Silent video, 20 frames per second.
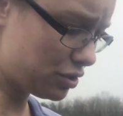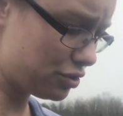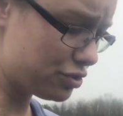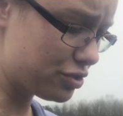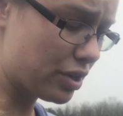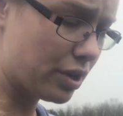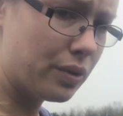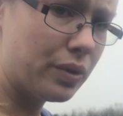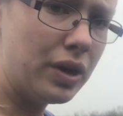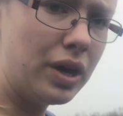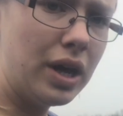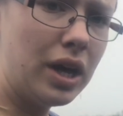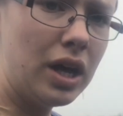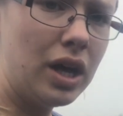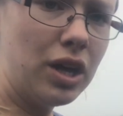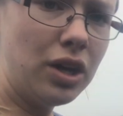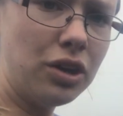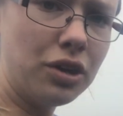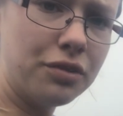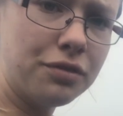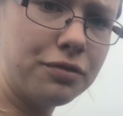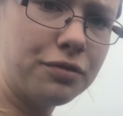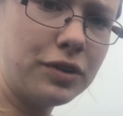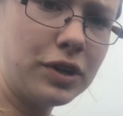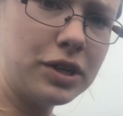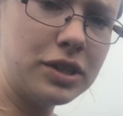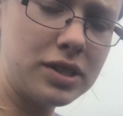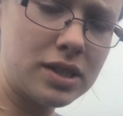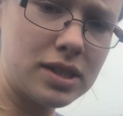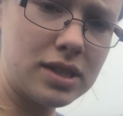So your
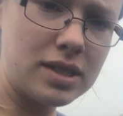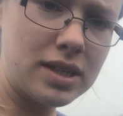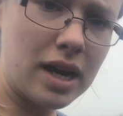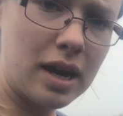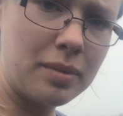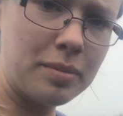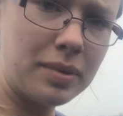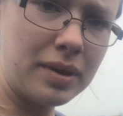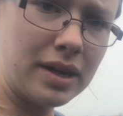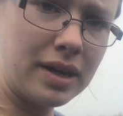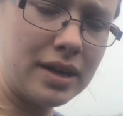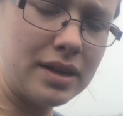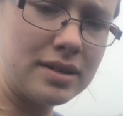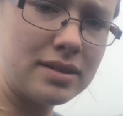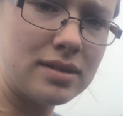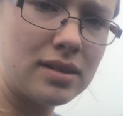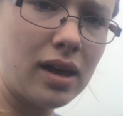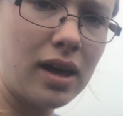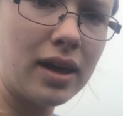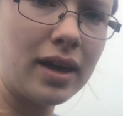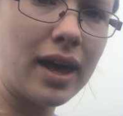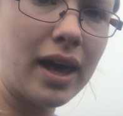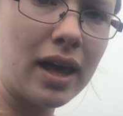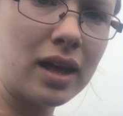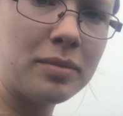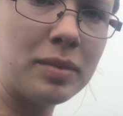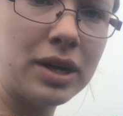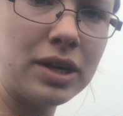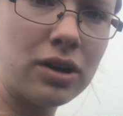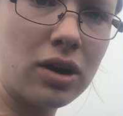first step is,
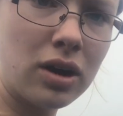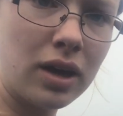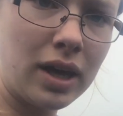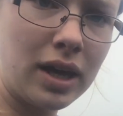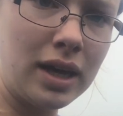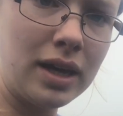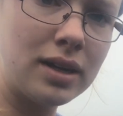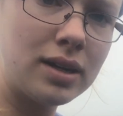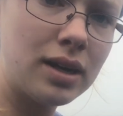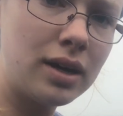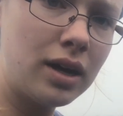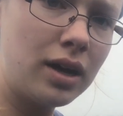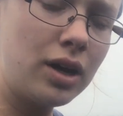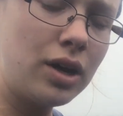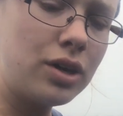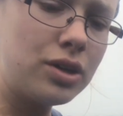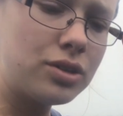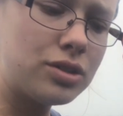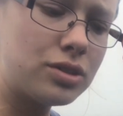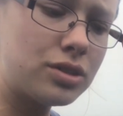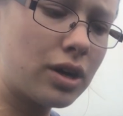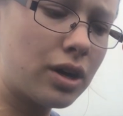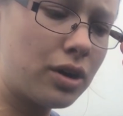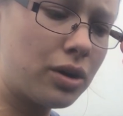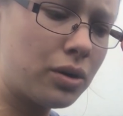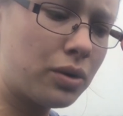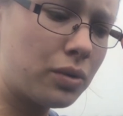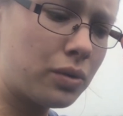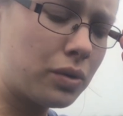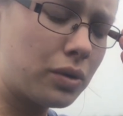can my dog eat?
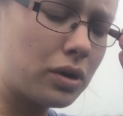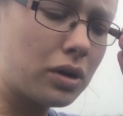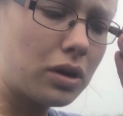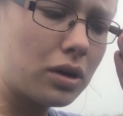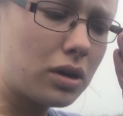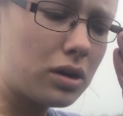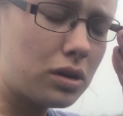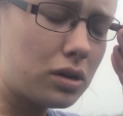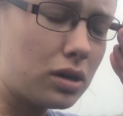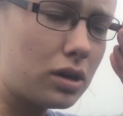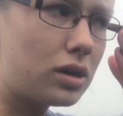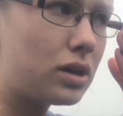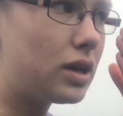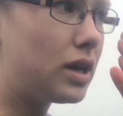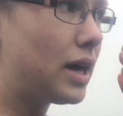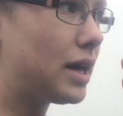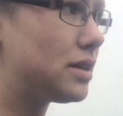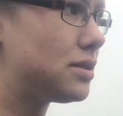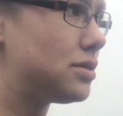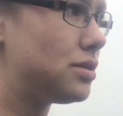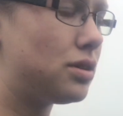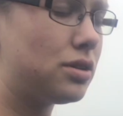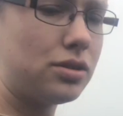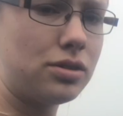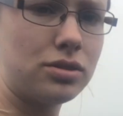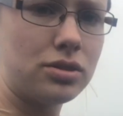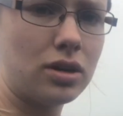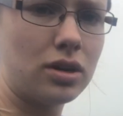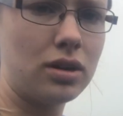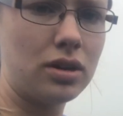So get to the
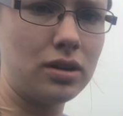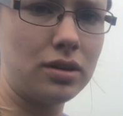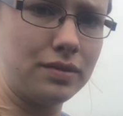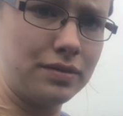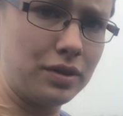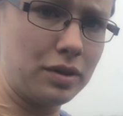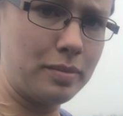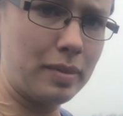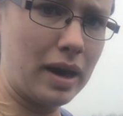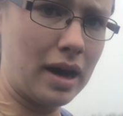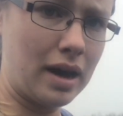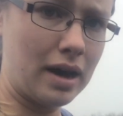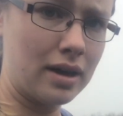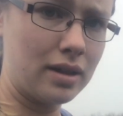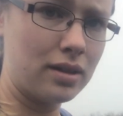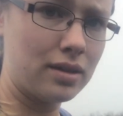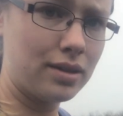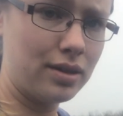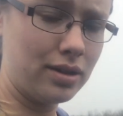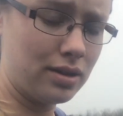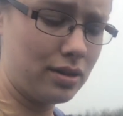start of your path.